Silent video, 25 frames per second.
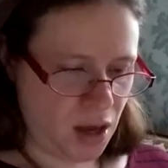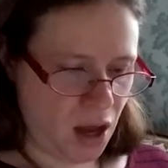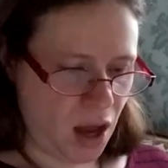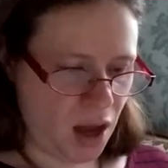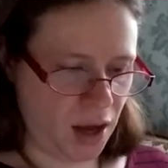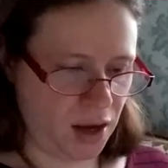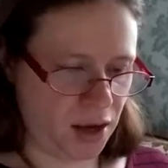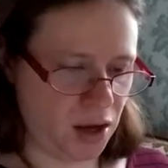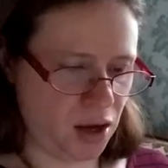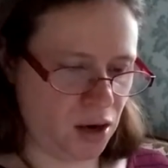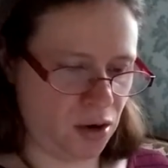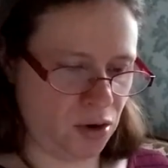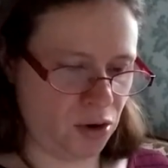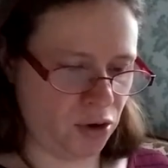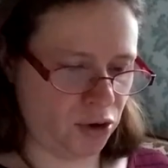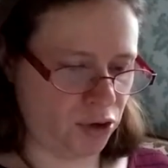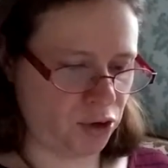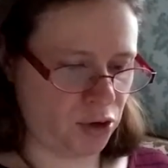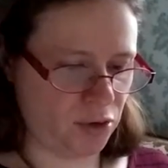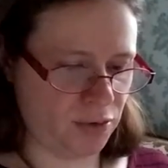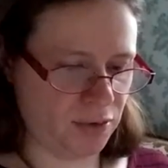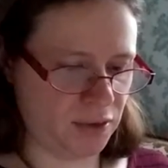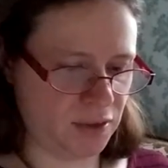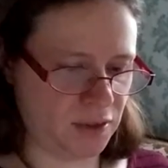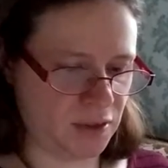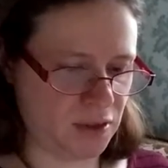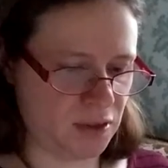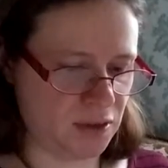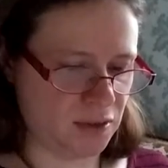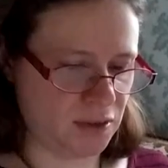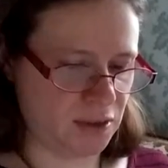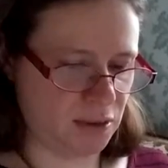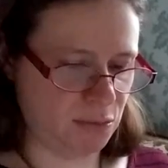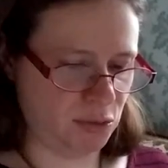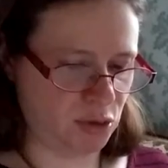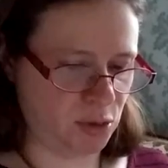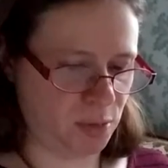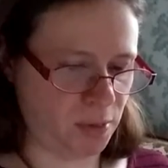Again, her servants didn't
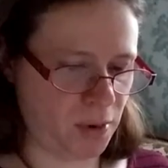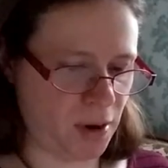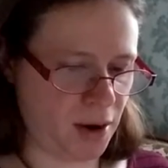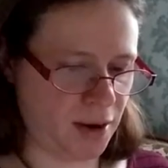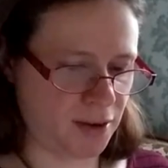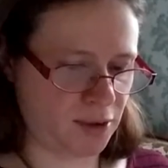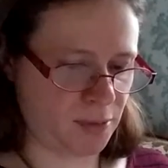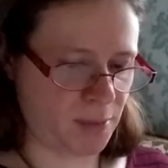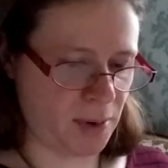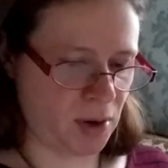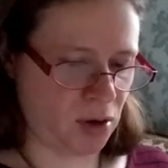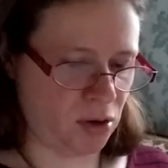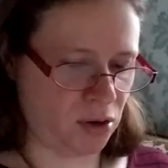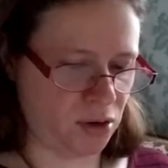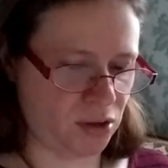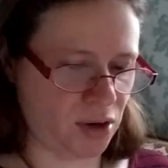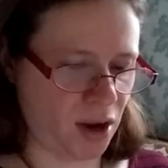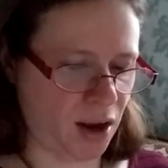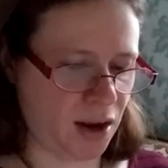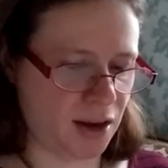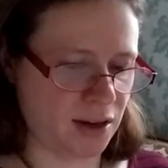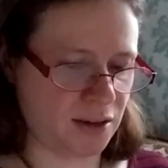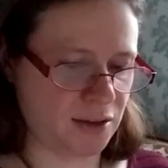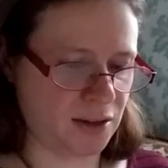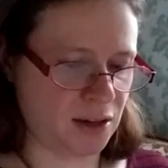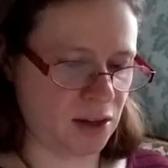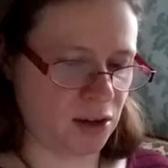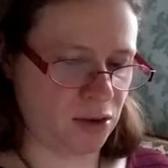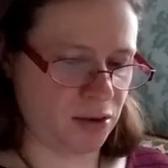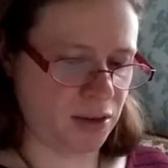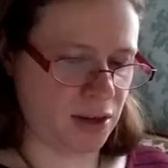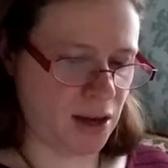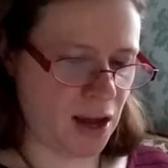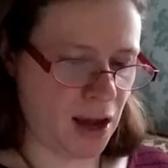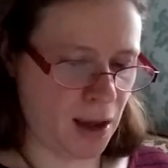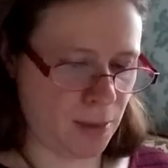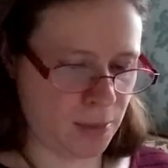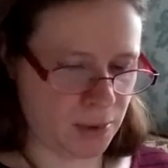seem surprised about her dietary
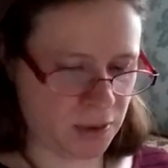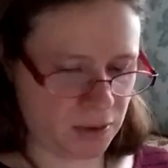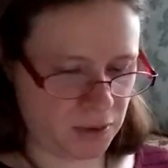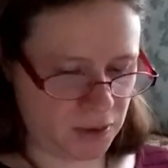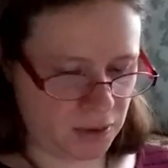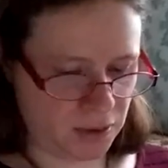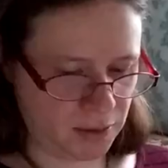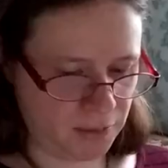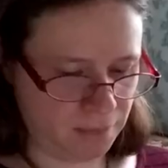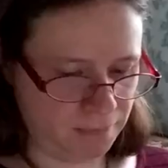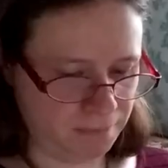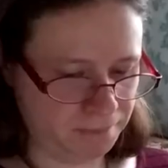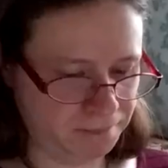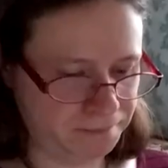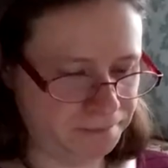habits.